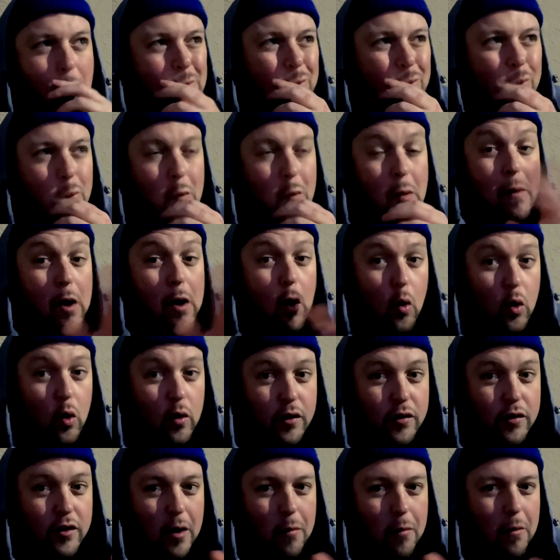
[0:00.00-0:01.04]
But my
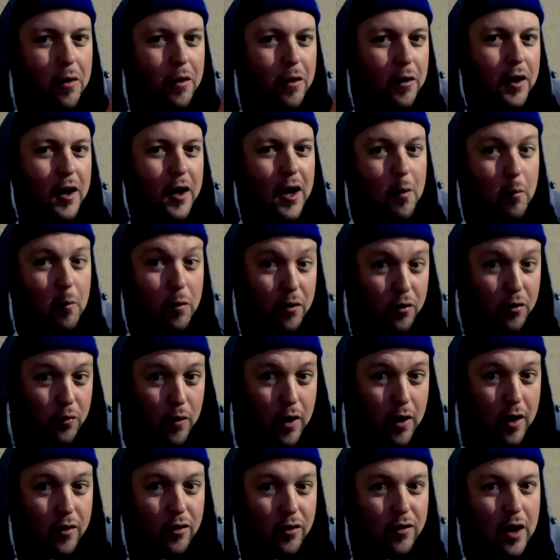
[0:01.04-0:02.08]
oldest stepbrother came with his
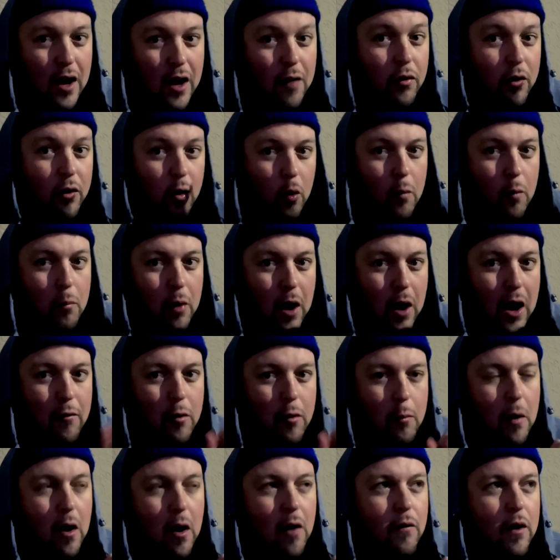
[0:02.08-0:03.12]
friends to have their own private
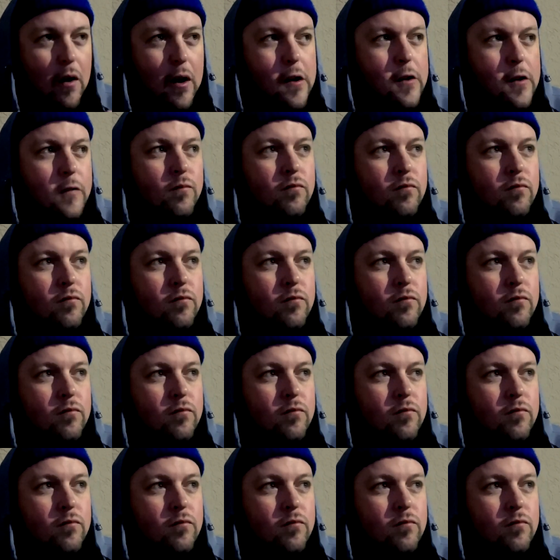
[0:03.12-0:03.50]
bonfire.